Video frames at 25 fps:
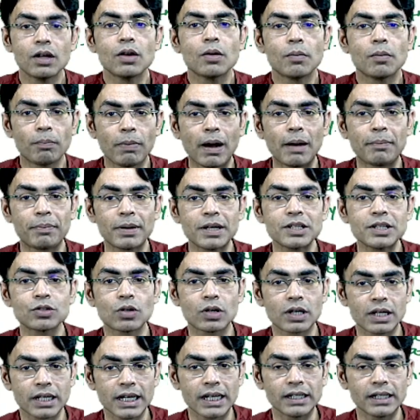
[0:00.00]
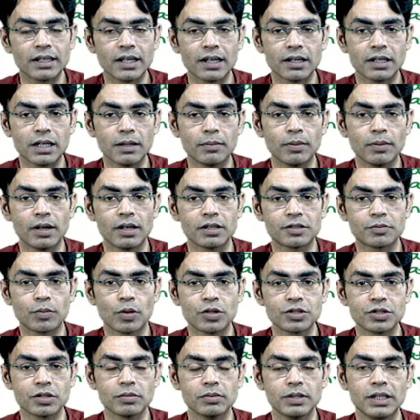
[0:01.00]
Papa is going to take the double
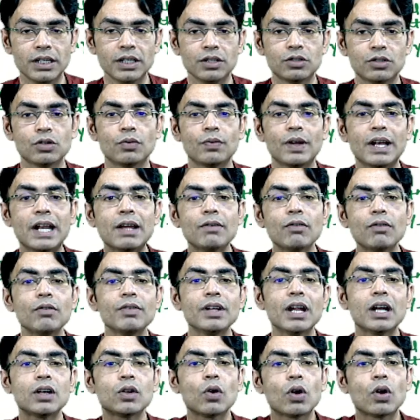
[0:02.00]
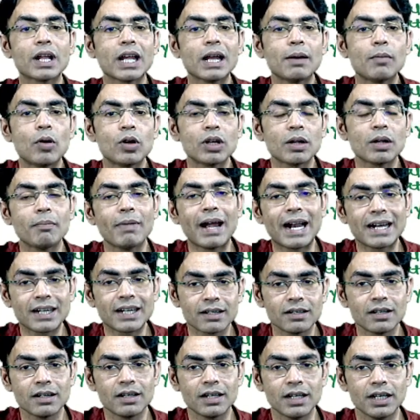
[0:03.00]
responsibility. So whenever we are talking about a
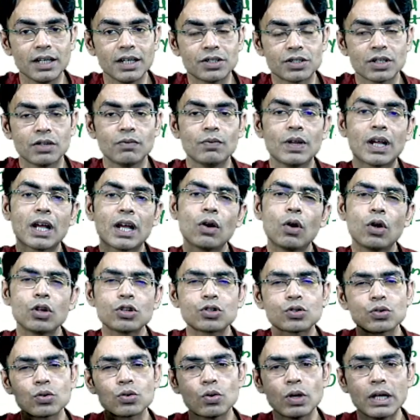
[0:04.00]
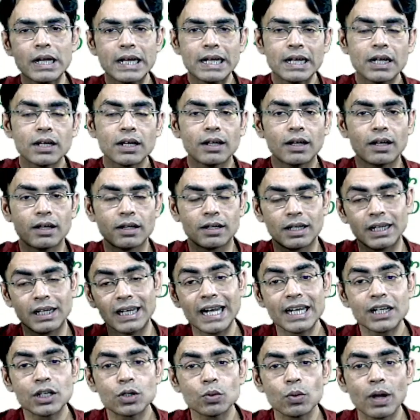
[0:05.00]
maternal deletion, we can also
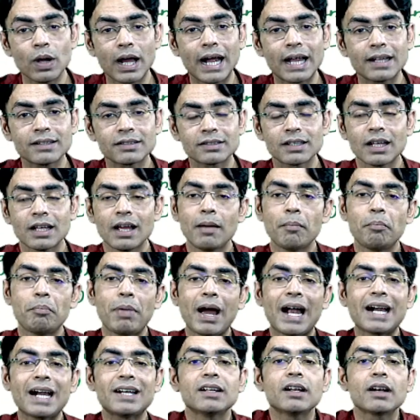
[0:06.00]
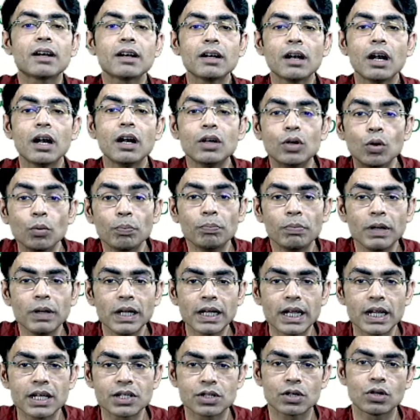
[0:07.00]
relate to as paternal
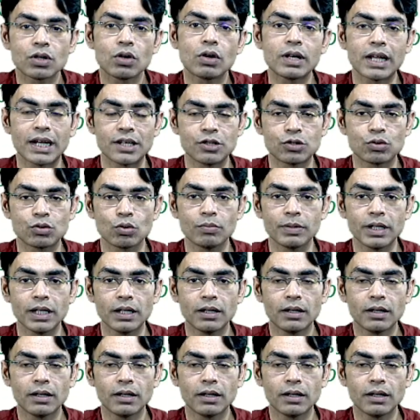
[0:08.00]
duplication or disomy.